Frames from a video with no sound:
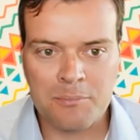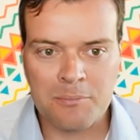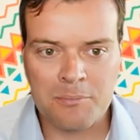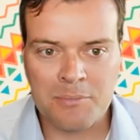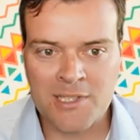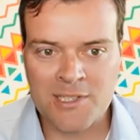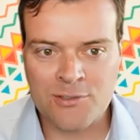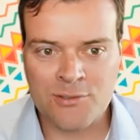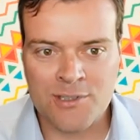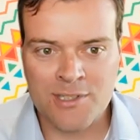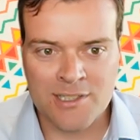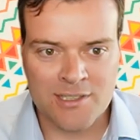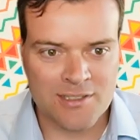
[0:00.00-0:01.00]
by
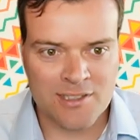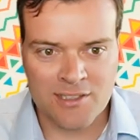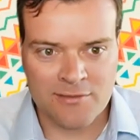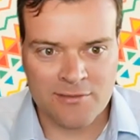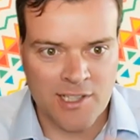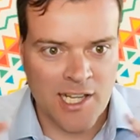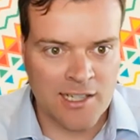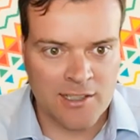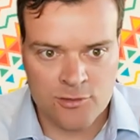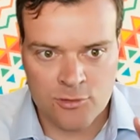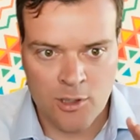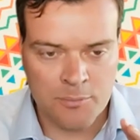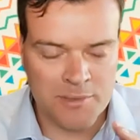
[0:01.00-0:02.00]
doing kind of an
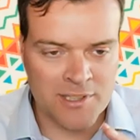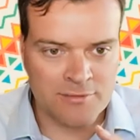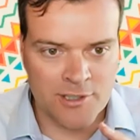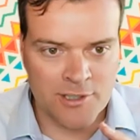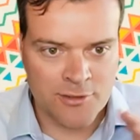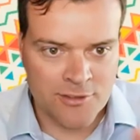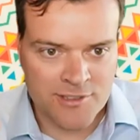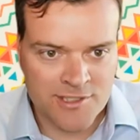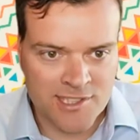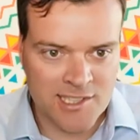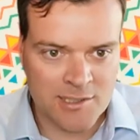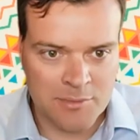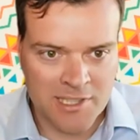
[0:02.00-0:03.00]
airdrop of the currency
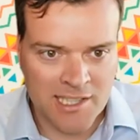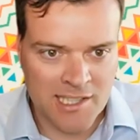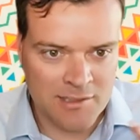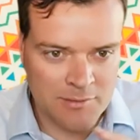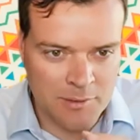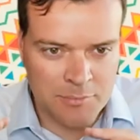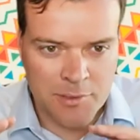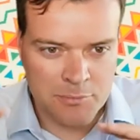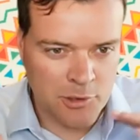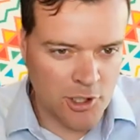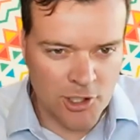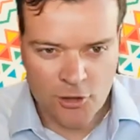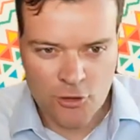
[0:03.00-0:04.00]
in the beginning, where people
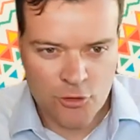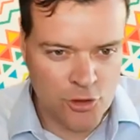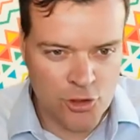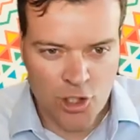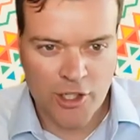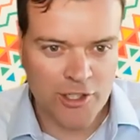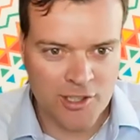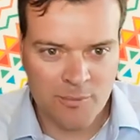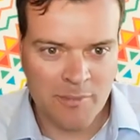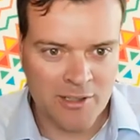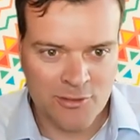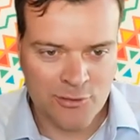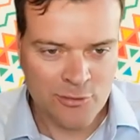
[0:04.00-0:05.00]
get a giant
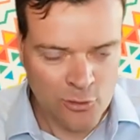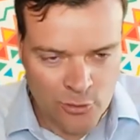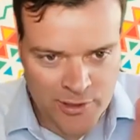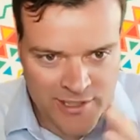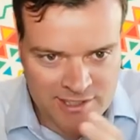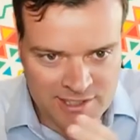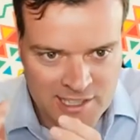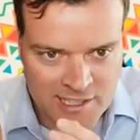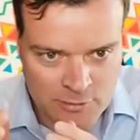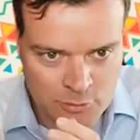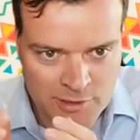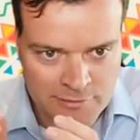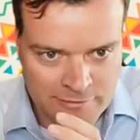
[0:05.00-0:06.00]
amount of coins that are
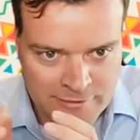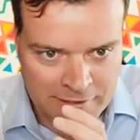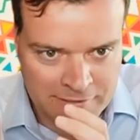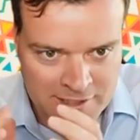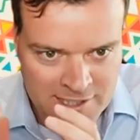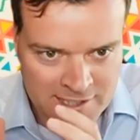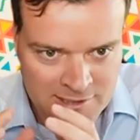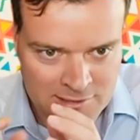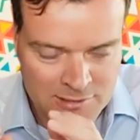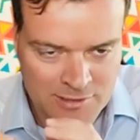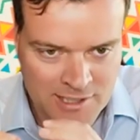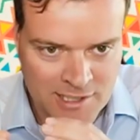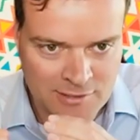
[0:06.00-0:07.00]
worth very
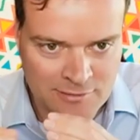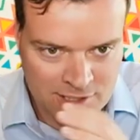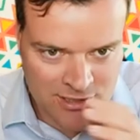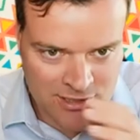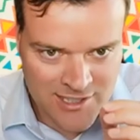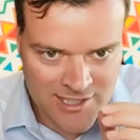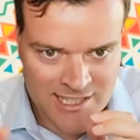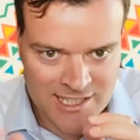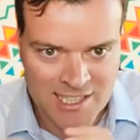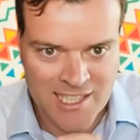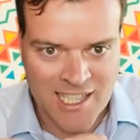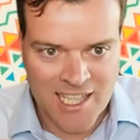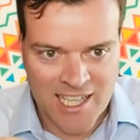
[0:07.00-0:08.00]
little individually.
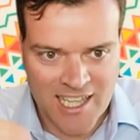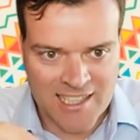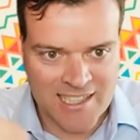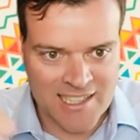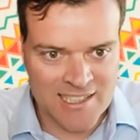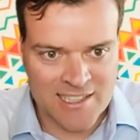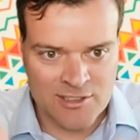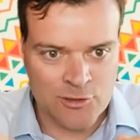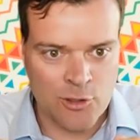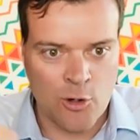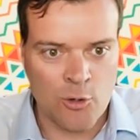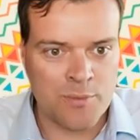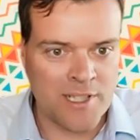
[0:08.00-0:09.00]
And then you
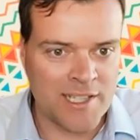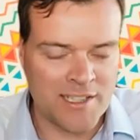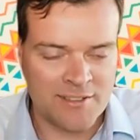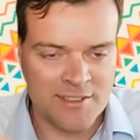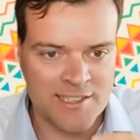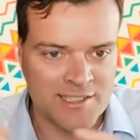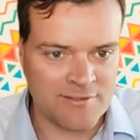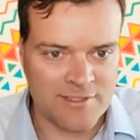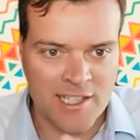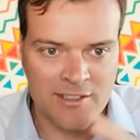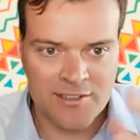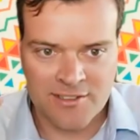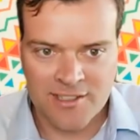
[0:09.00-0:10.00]
hope they increase in
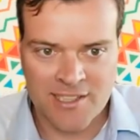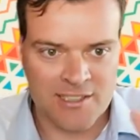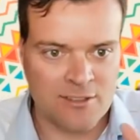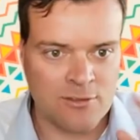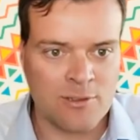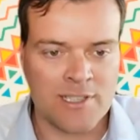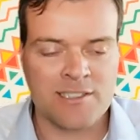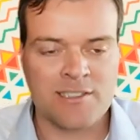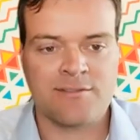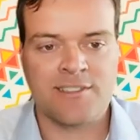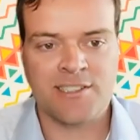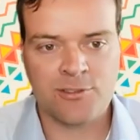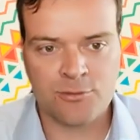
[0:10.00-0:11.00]
value and you get all kinds of
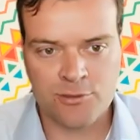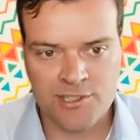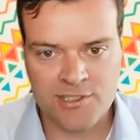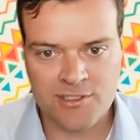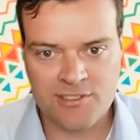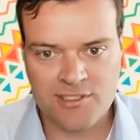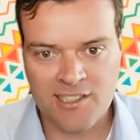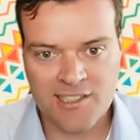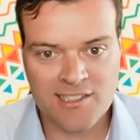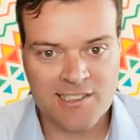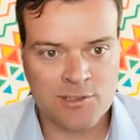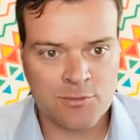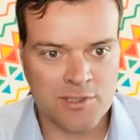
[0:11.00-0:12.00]
distortions. I think
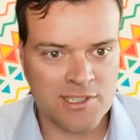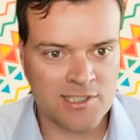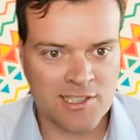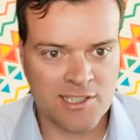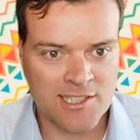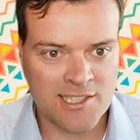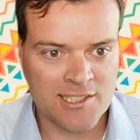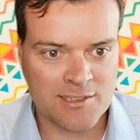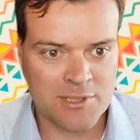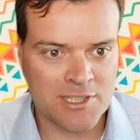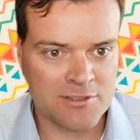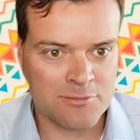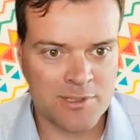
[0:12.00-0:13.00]
this one is cleaner
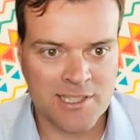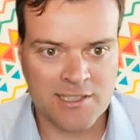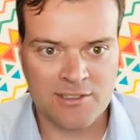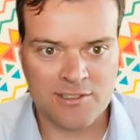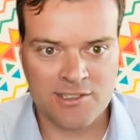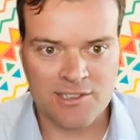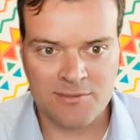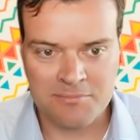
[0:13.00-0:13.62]
because we can just